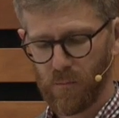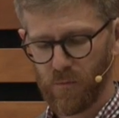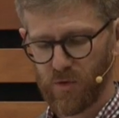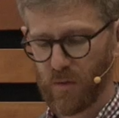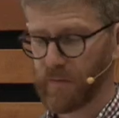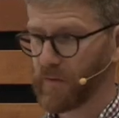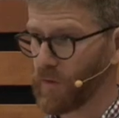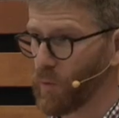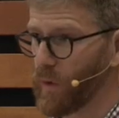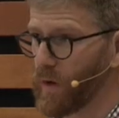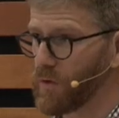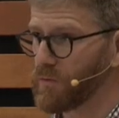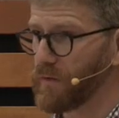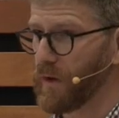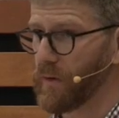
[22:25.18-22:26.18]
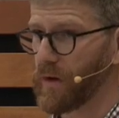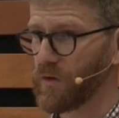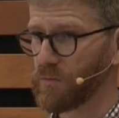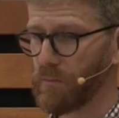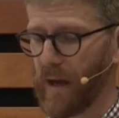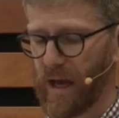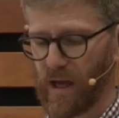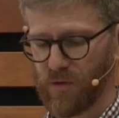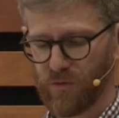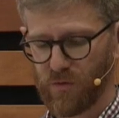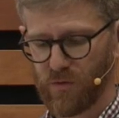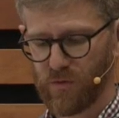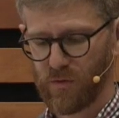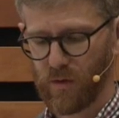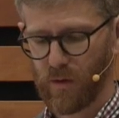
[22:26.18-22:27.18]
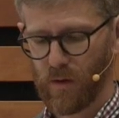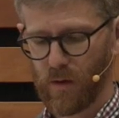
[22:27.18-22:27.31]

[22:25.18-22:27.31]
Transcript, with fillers: something that wears various masks